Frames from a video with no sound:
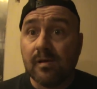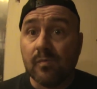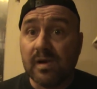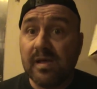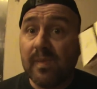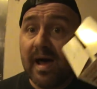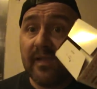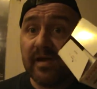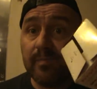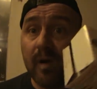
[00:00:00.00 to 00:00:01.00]
Will he buy
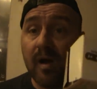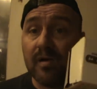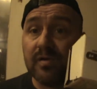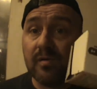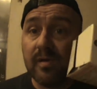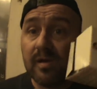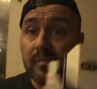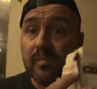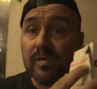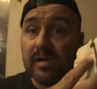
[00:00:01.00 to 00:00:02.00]
this box, or
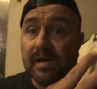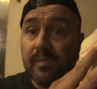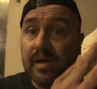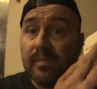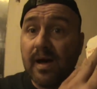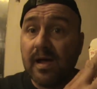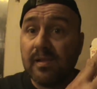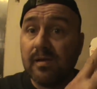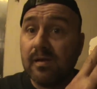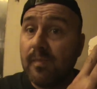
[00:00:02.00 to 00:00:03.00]
will he be
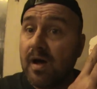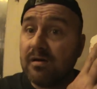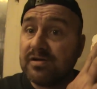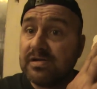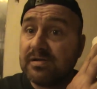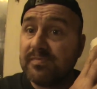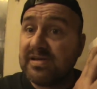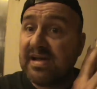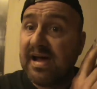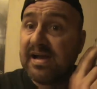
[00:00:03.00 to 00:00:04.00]
buying the box that's
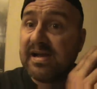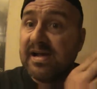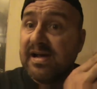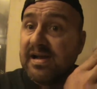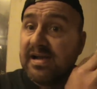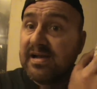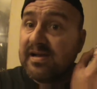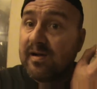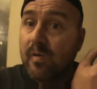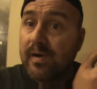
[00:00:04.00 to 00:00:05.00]
beside it that
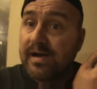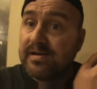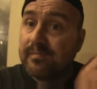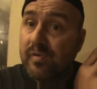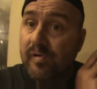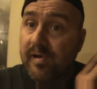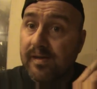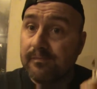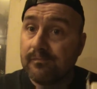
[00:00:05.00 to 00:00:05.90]
is all nice and pretty?